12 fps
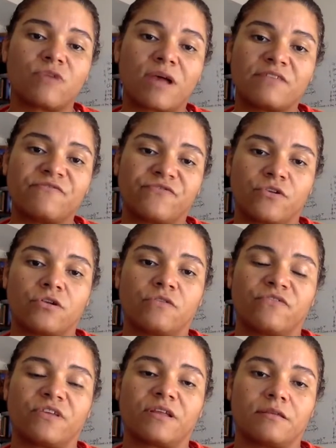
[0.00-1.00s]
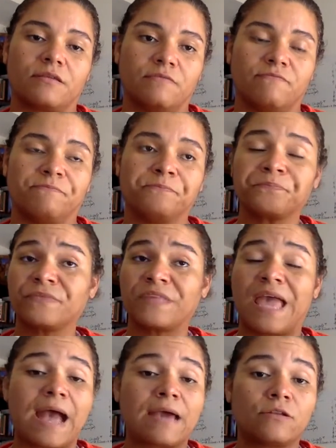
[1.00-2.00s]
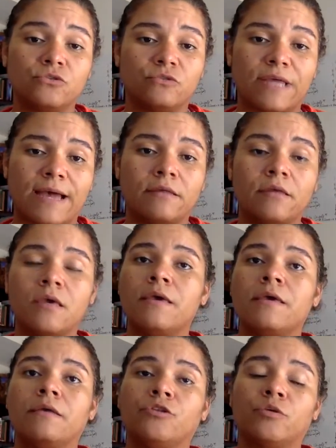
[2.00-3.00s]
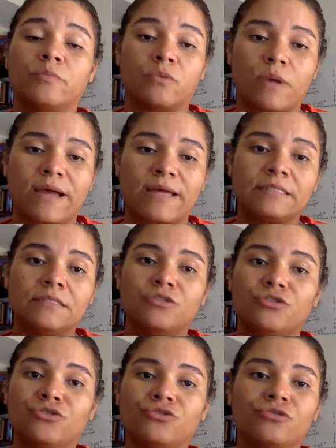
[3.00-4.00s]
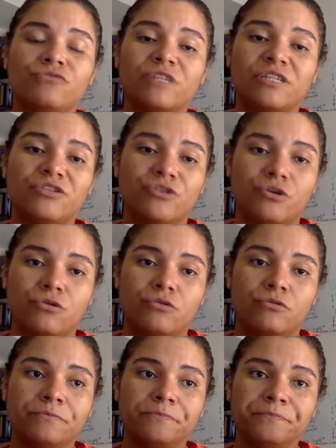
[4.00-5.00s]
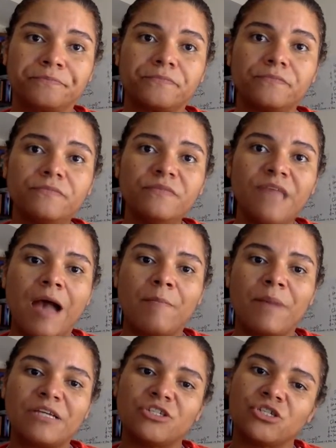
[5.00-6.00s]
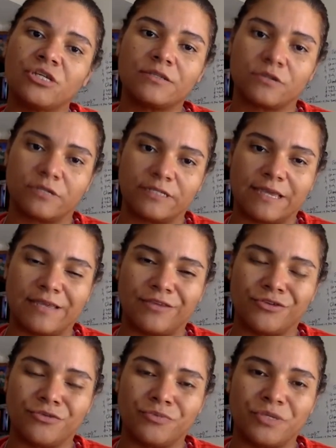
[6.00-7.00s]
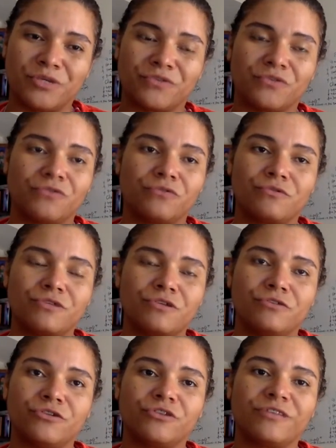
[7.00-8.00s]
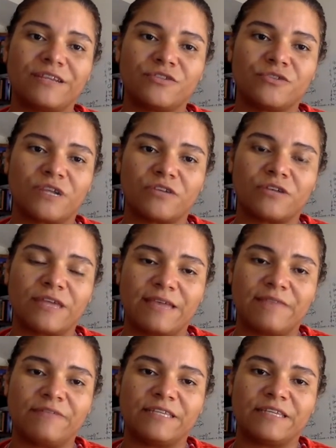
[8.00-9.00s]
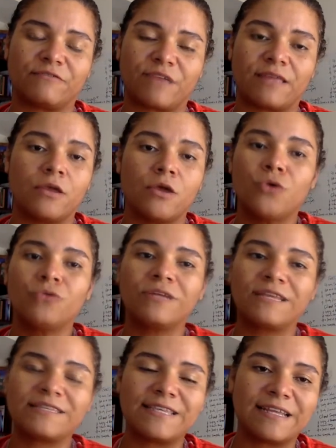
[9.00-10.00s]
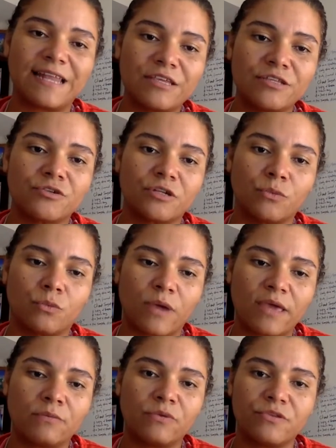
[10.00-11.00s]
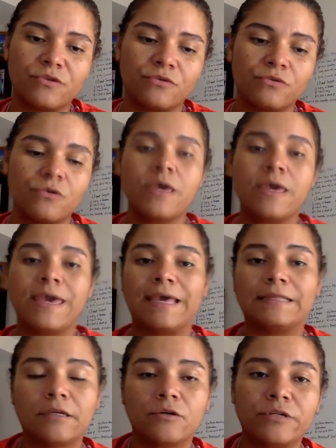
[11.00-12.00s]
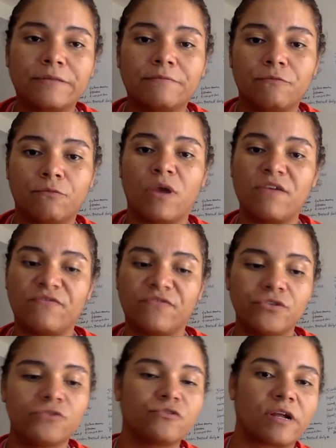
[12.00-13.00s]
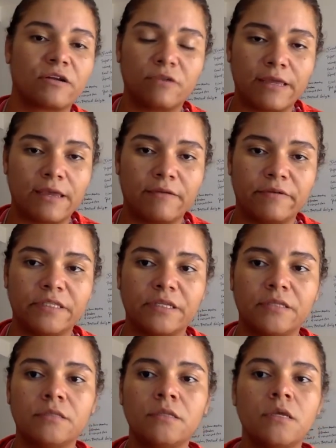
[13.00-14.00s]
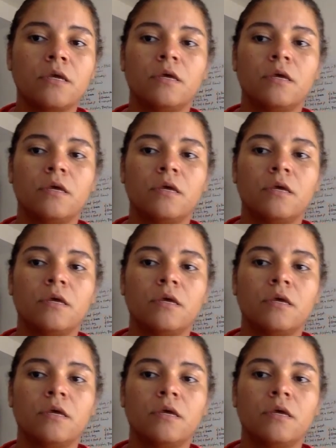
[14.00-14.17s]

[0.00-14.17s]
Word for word: right in front of the in I don't do that. Number one, you don't really know how much it's gonna take you because you're you're not there to calculate everything right. Unless the client is gonna wait with you and they're gonna wait for you to calculate everything,